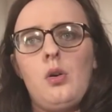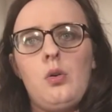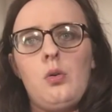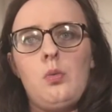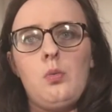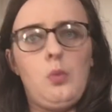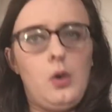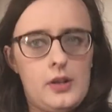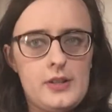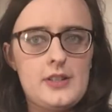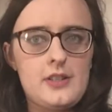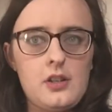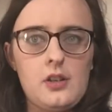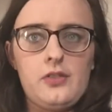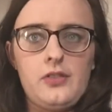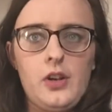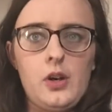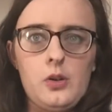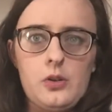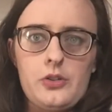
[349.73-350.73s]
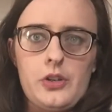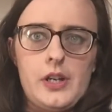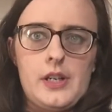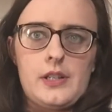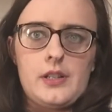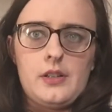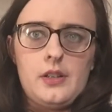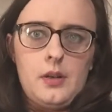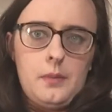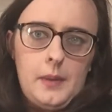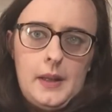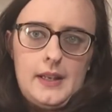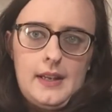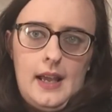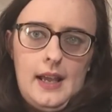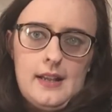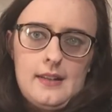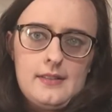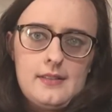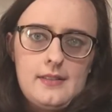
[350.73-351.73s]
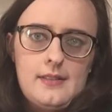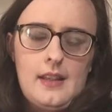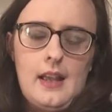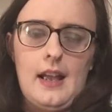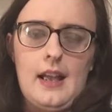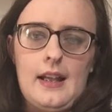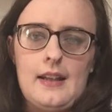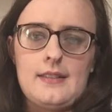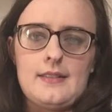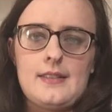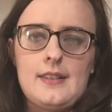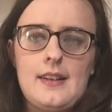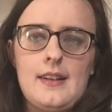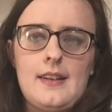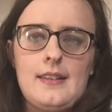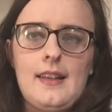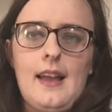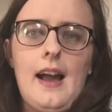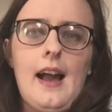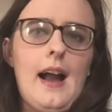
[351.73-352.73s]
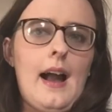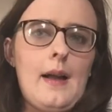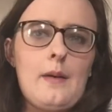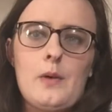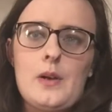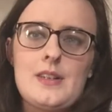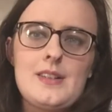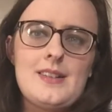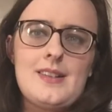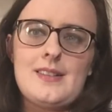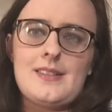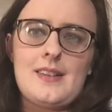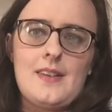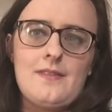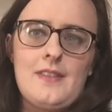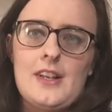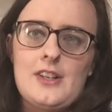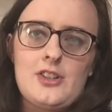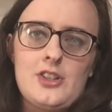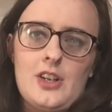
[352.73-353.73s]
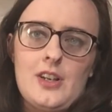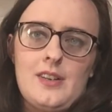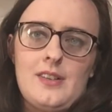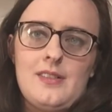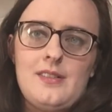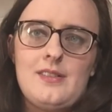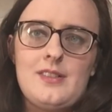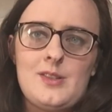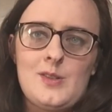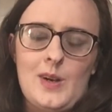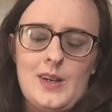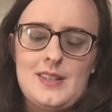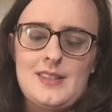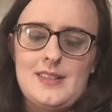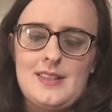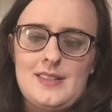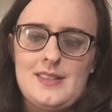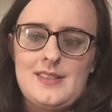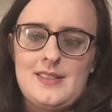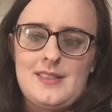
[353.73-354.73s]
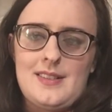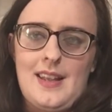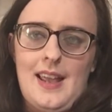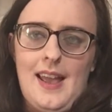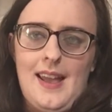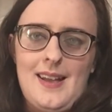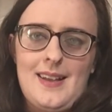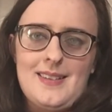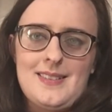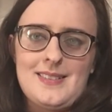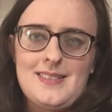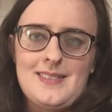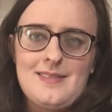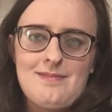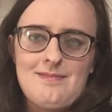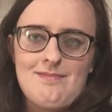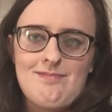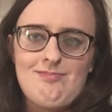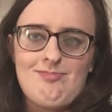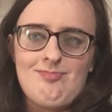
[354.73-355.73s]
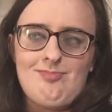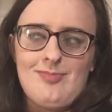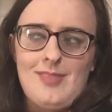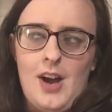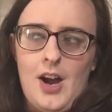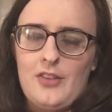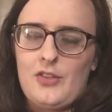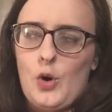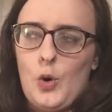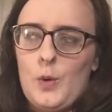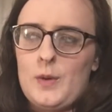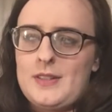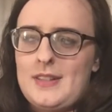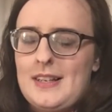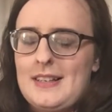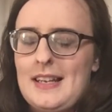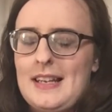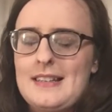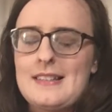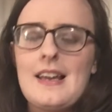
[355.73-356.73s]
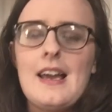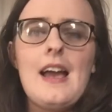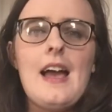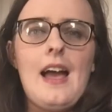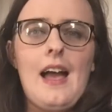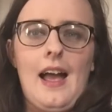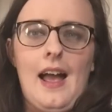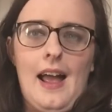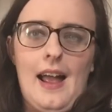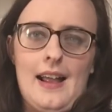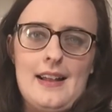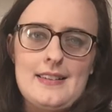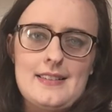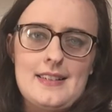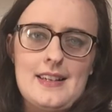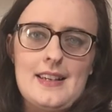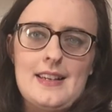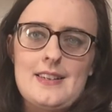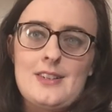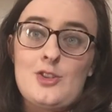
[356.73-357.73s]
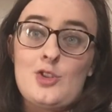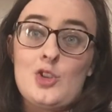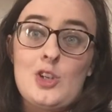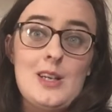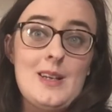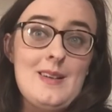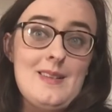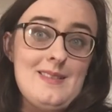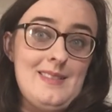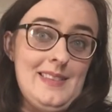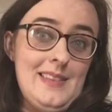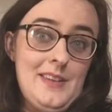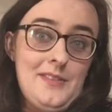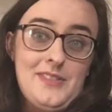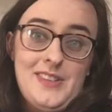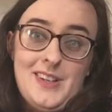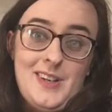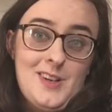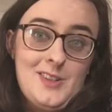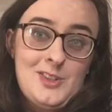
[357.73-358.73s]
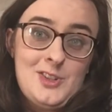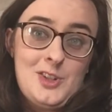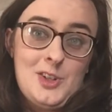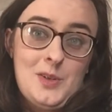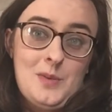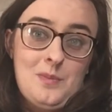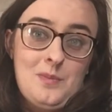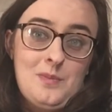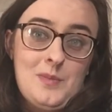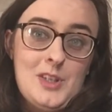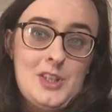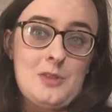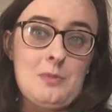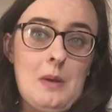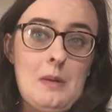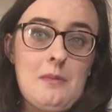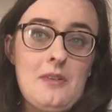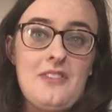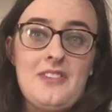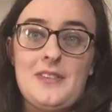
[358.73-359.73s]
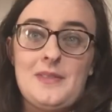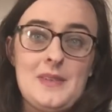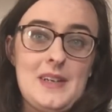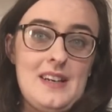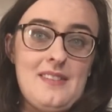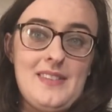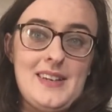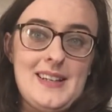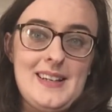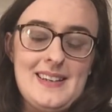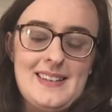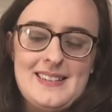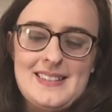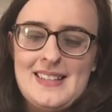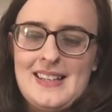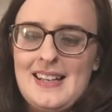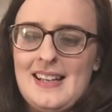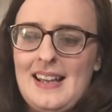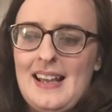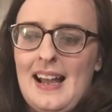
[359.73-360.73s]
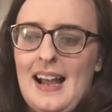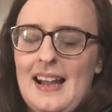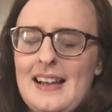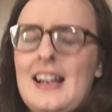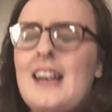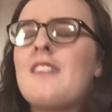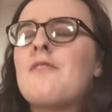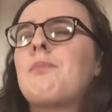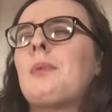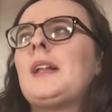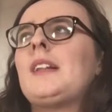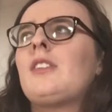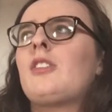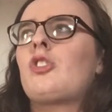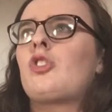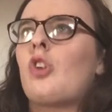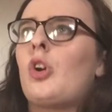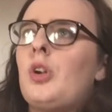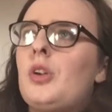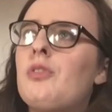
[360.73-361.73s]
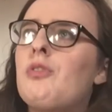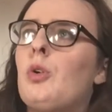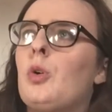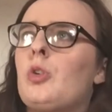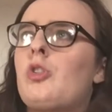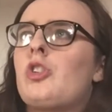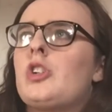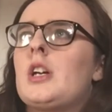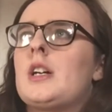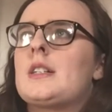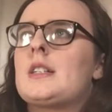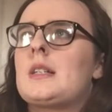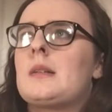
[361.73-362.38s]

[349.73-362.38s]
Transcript: was Sophie Aldred, who played Ace. And, yeah, I went to this convention dressed as Ace. Of course I did. And she loved the costume, which made me feel really, really good. And I've been so fortunate to